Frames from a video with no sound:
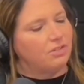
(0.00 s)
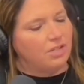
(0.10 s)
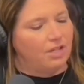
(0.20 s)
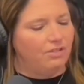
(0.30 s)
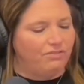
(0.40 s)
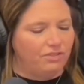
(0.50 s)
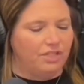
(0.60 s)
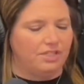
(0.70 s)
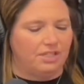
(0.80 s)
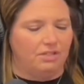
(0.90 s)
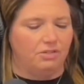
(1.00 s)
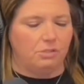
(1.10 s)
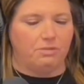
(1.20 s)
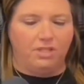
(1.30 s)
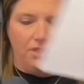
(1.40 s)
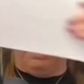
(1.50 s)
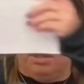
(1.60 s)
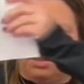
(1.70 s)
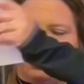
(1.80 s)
How do you feel like standards play into this?